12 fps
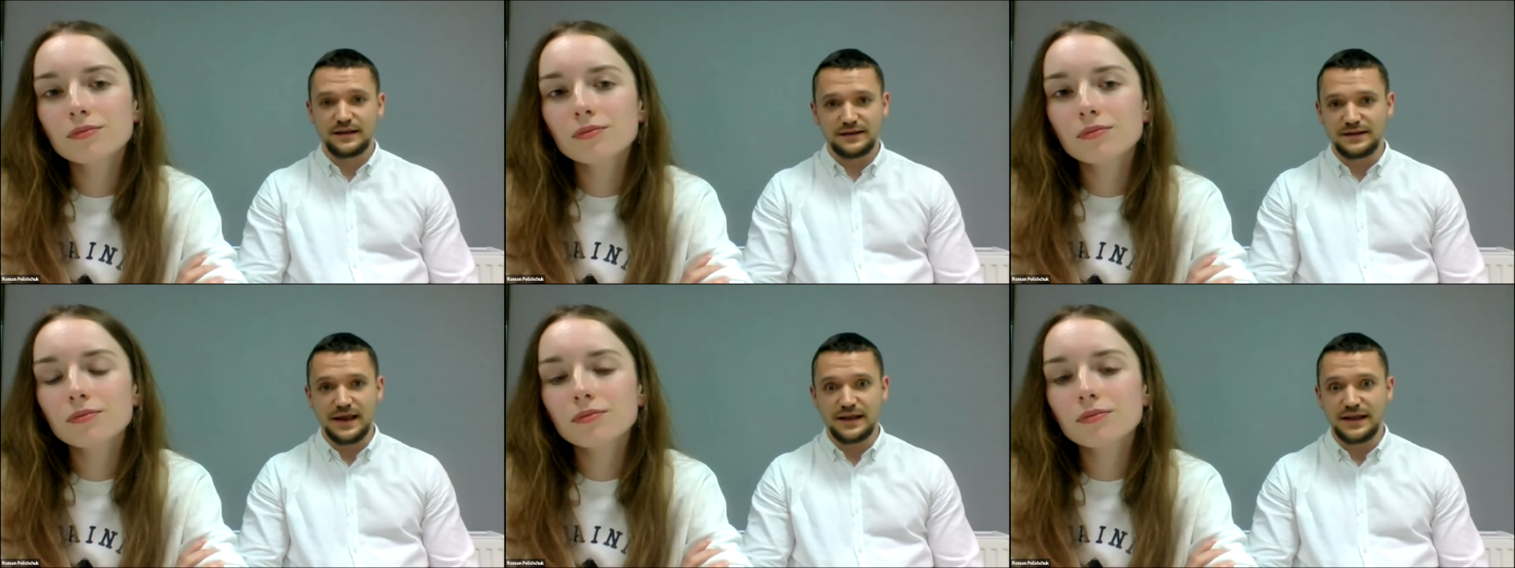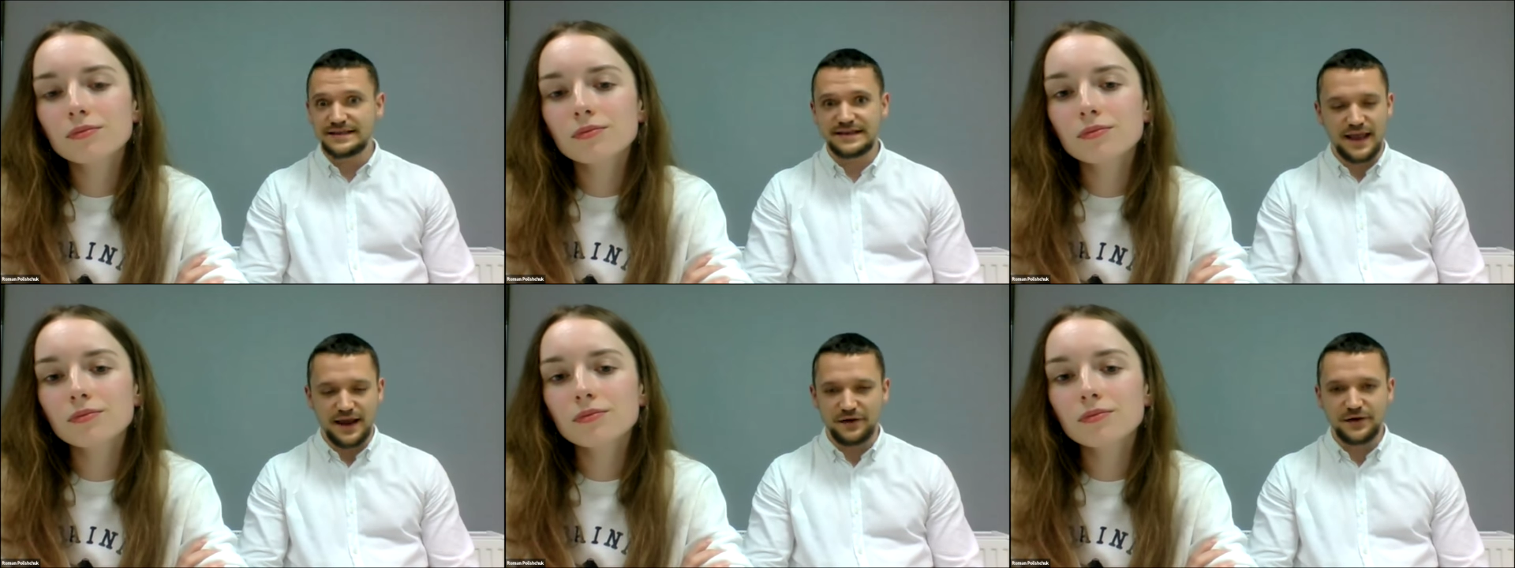Speaker 1: they'll ask
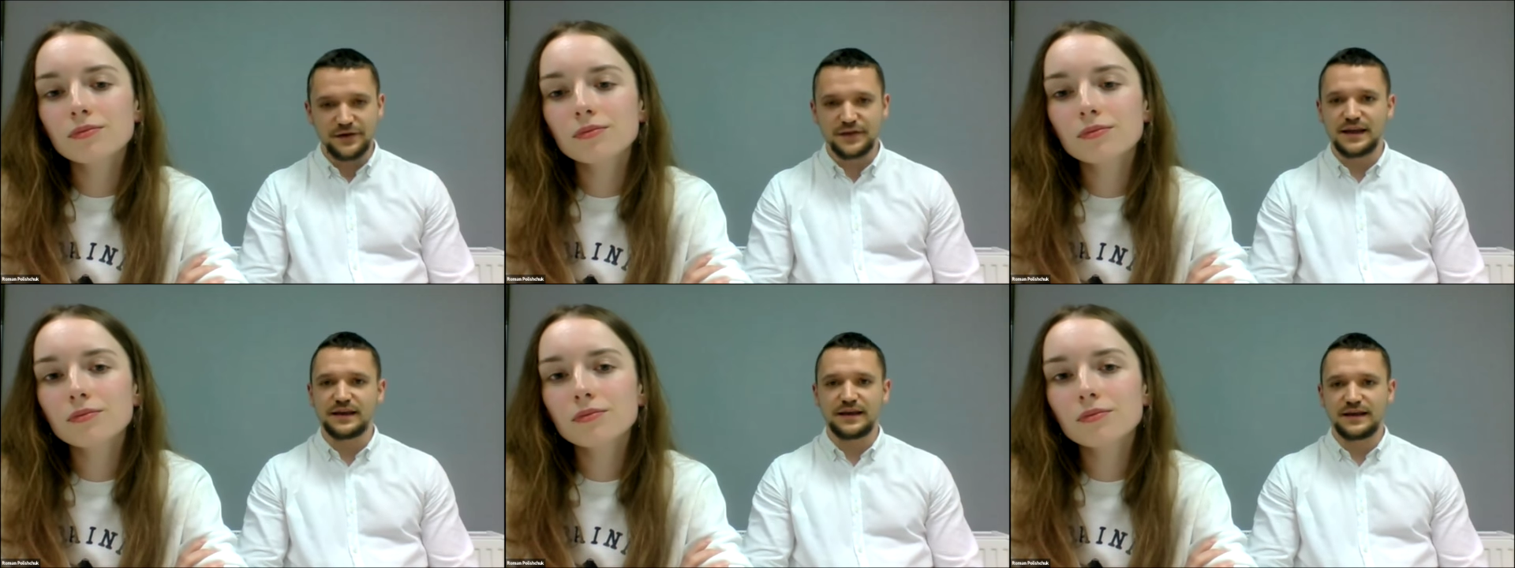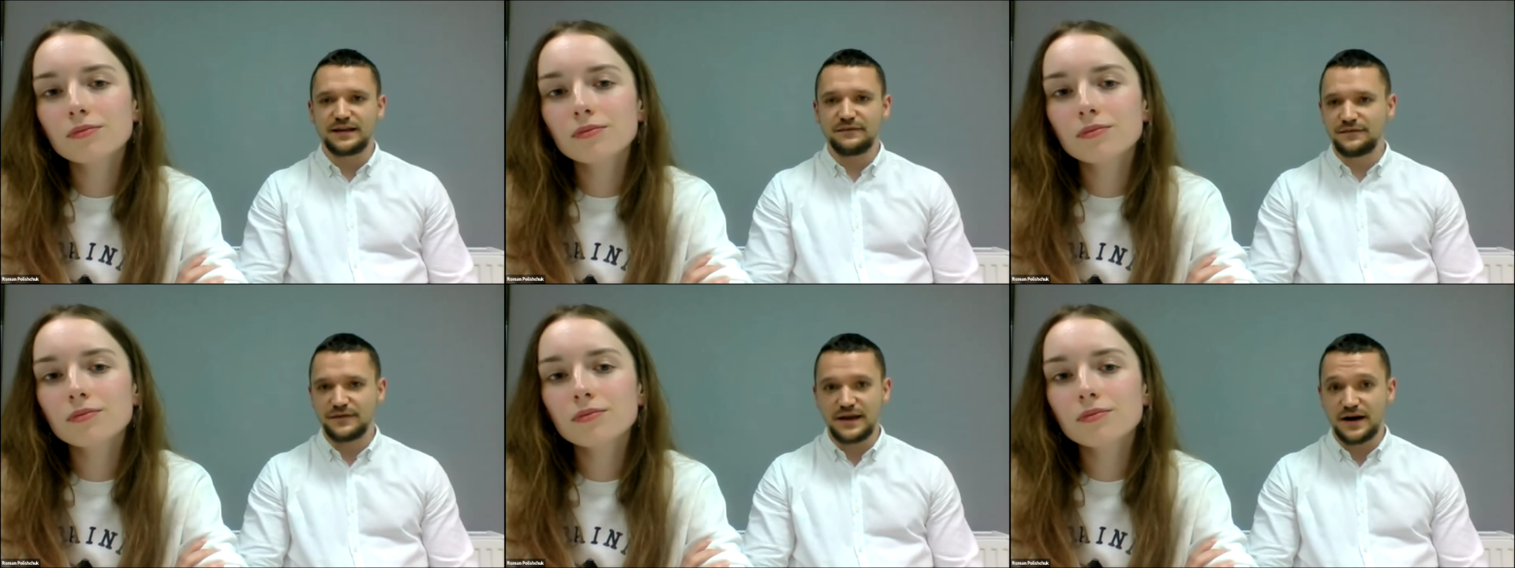everything. And if
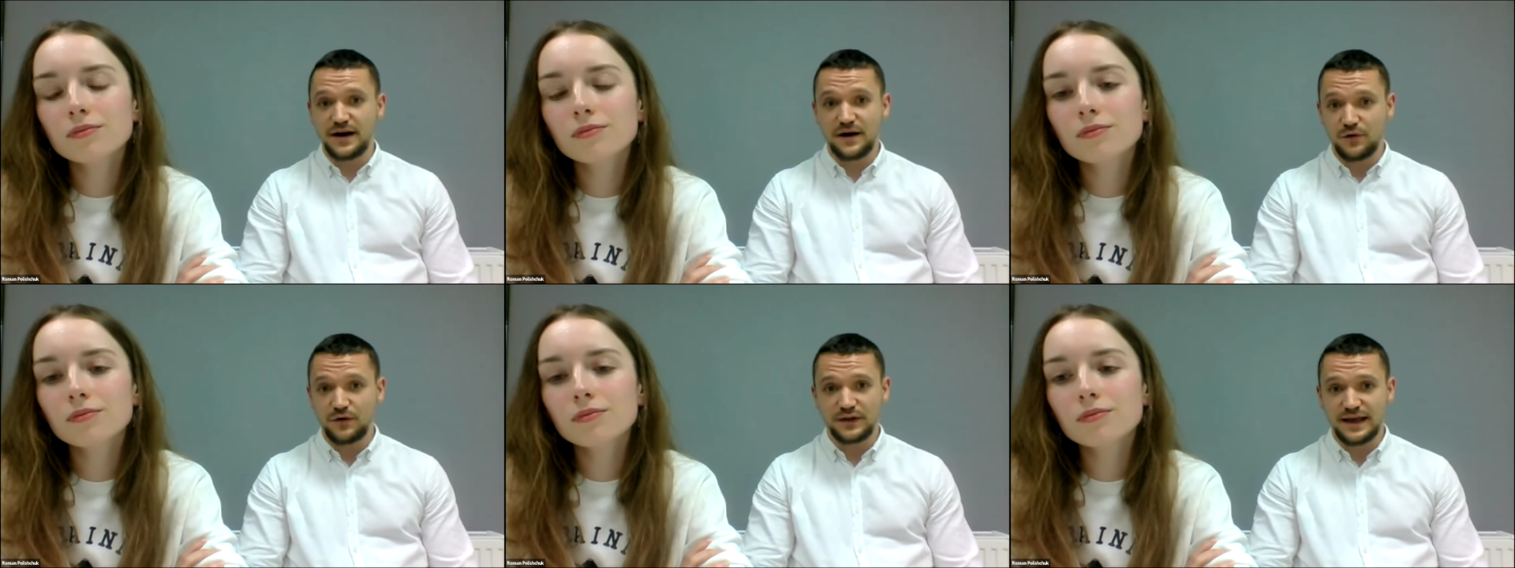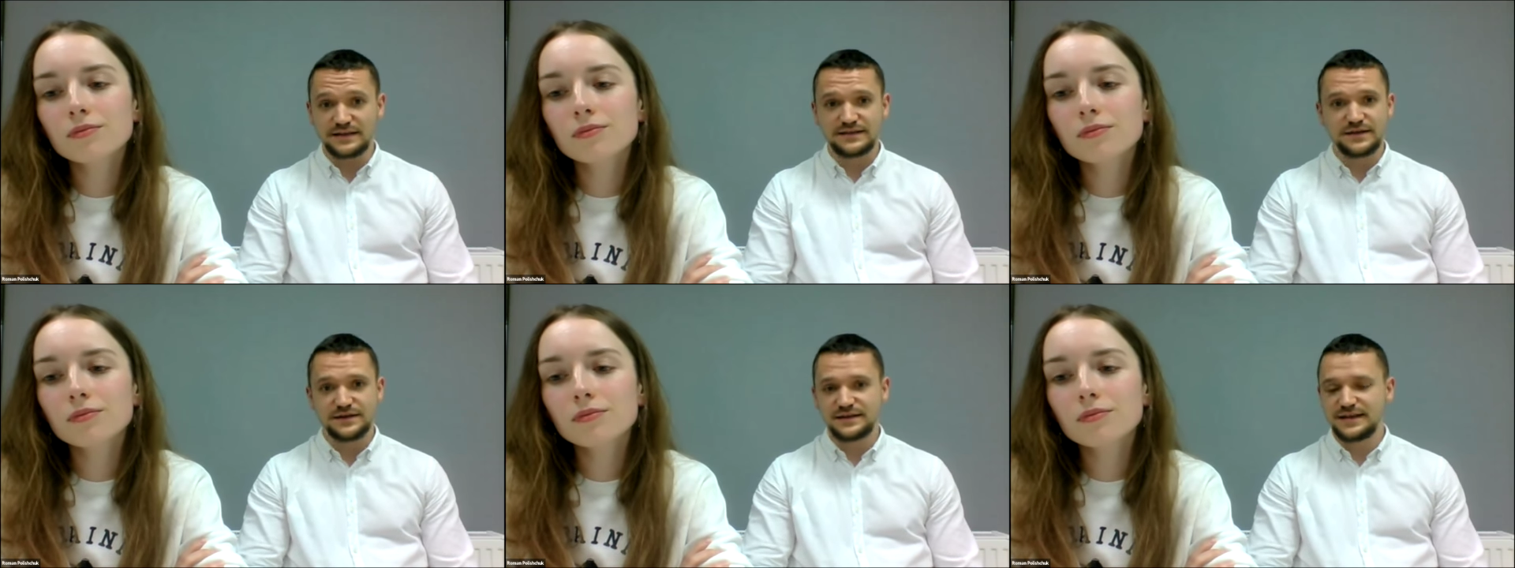there are wrong
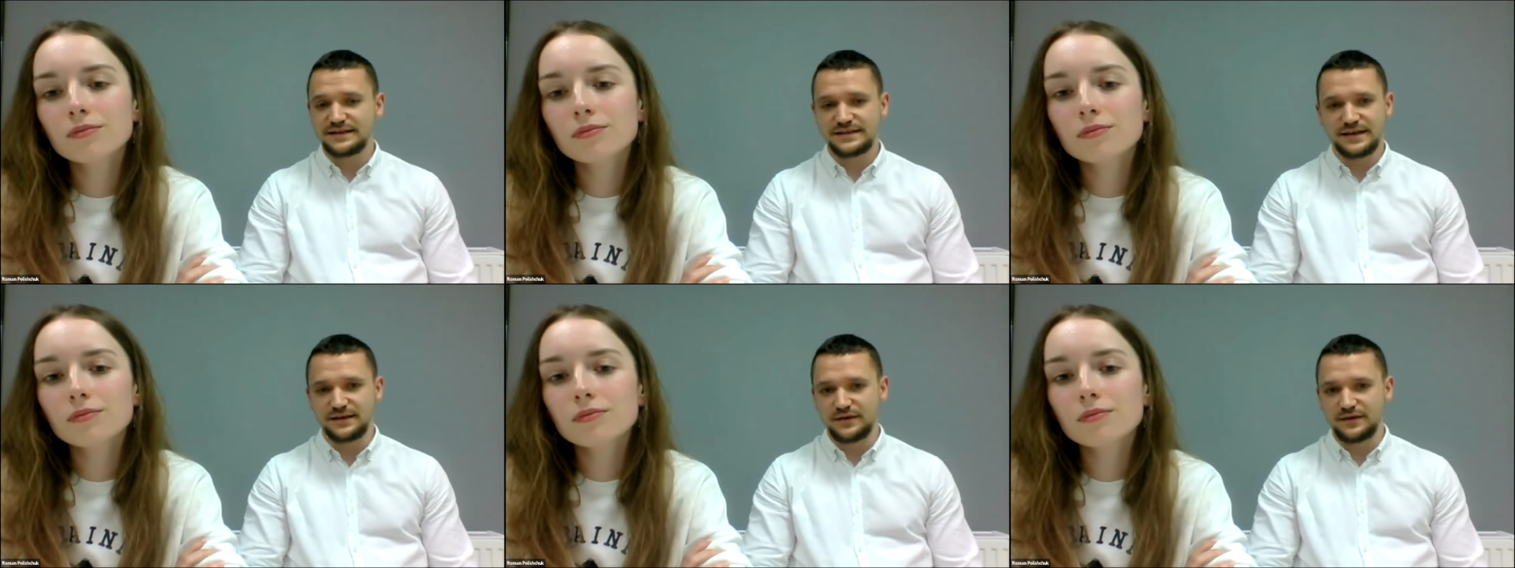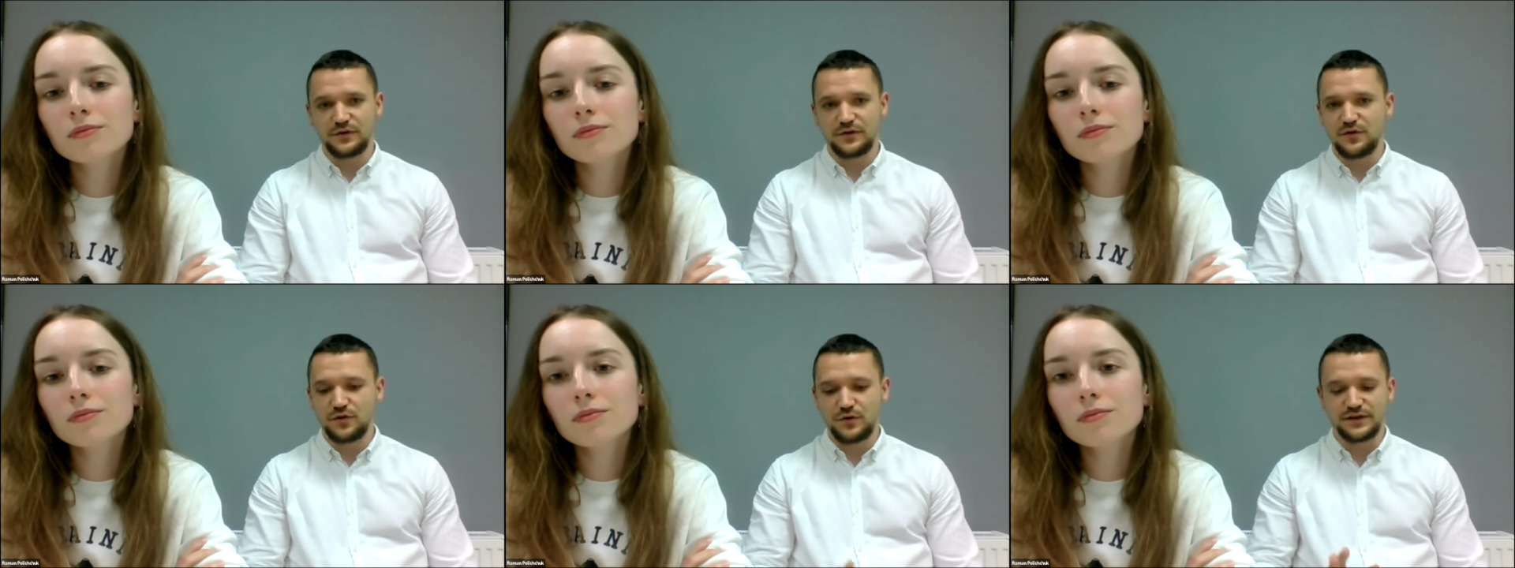answers, that's it, you'll go